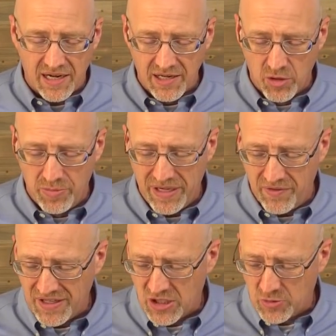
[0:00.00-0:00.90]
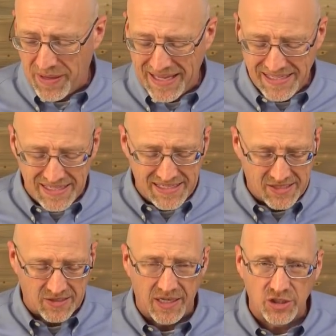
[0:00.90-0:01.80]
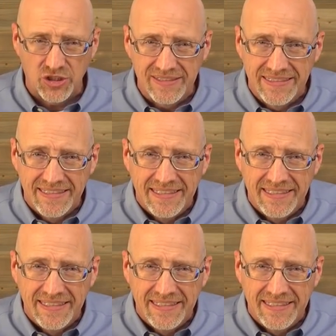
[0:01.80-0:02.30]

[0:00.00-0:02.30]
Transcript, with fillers: a little bit of expanded discussion.